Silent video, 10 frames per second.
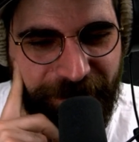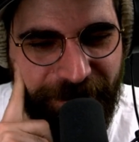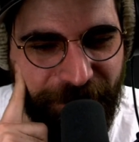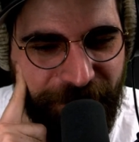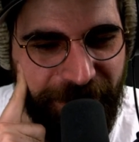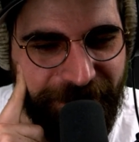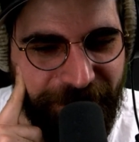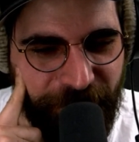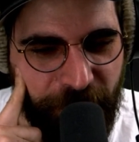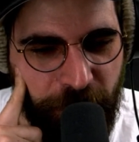I love that.
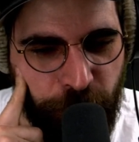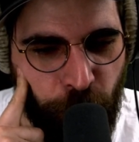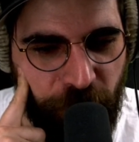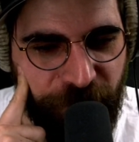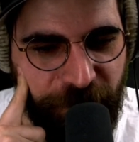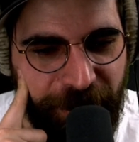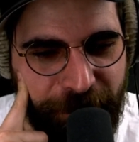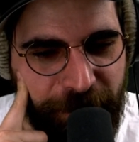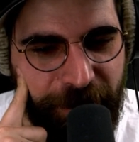Very dwarfy name.